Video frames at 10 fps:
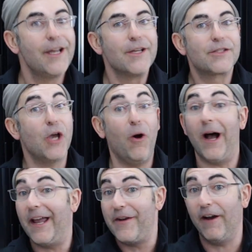
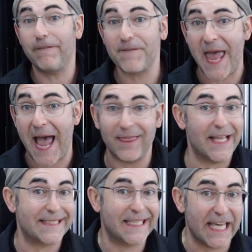So enough of that,
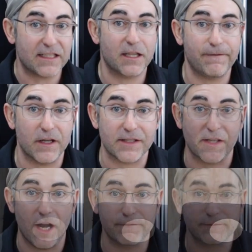let's get to the fun stuff.